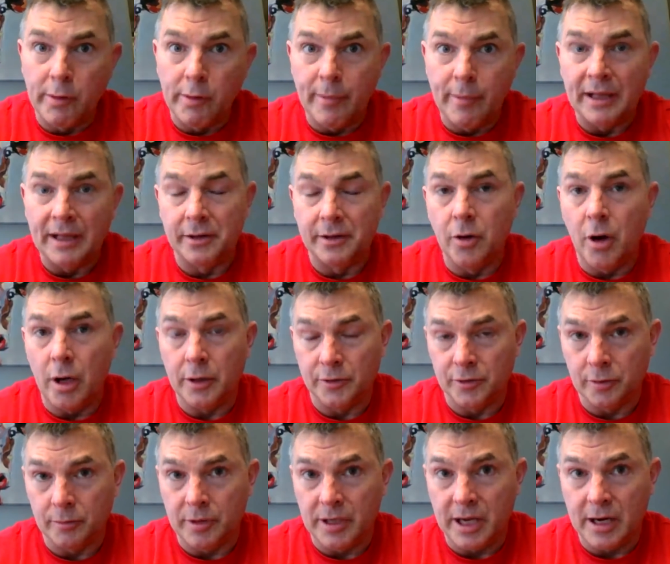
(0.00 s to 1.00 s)
told me about the
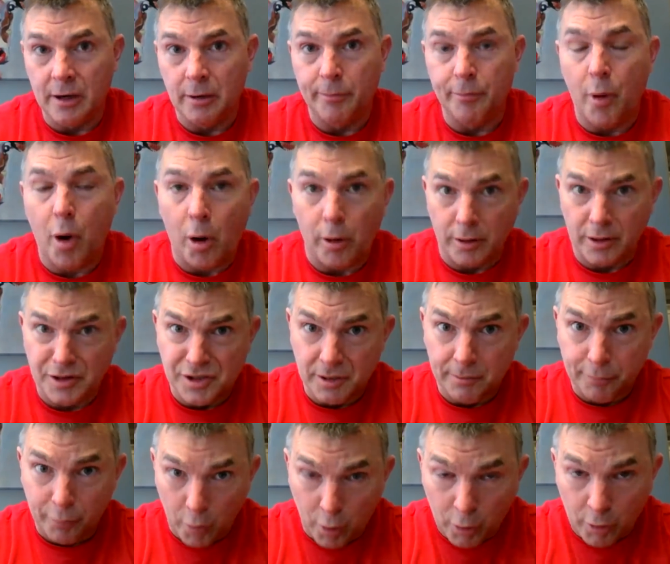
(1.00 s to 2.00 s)
long-term care
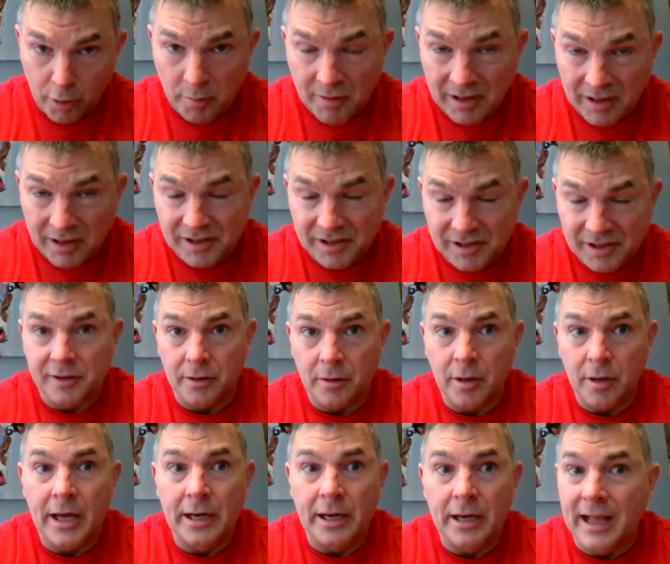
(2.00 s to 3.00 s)
partnership program at South Carolina,